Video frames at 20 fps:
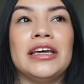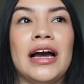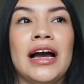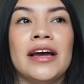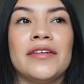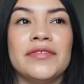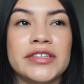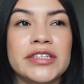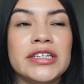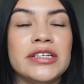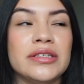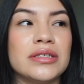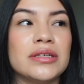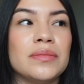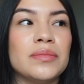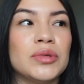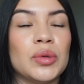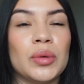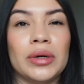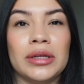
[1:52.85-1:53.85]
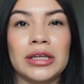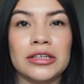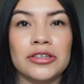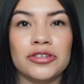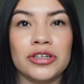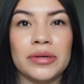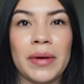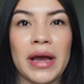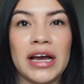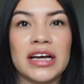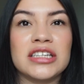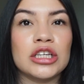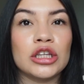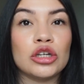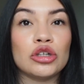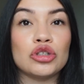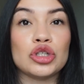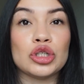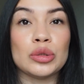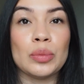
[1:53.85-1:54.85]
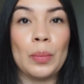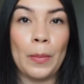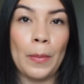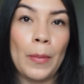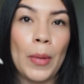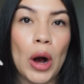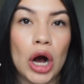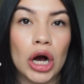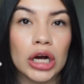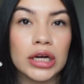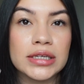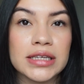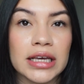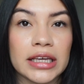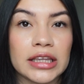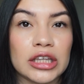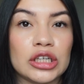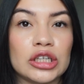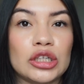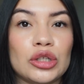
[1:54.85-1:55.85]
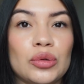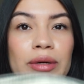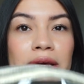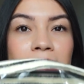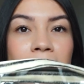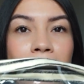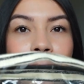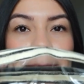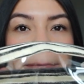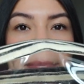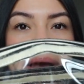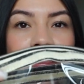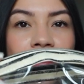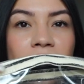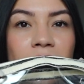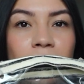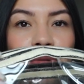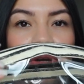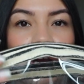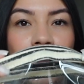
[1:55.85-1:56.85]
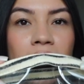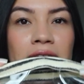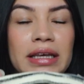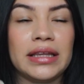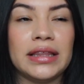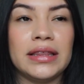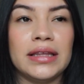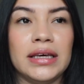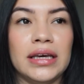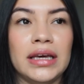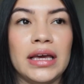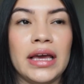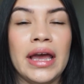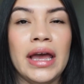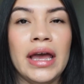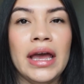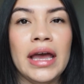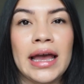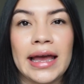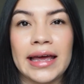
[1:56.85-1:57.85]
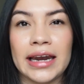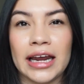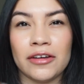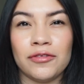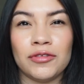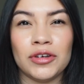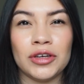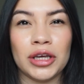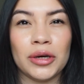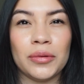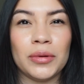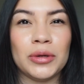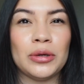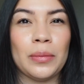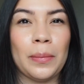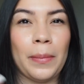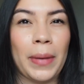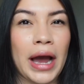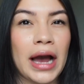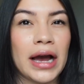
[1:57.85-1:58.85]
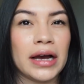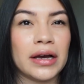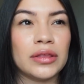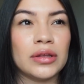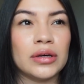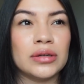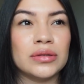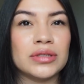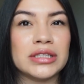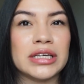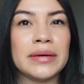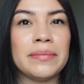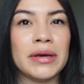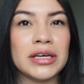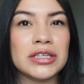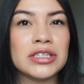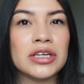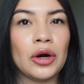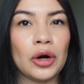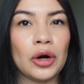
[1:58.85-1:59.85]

I've seen some toiletry bags and they're just boxed, you can't bend them or anything, and I feel like when you pack those, it makes it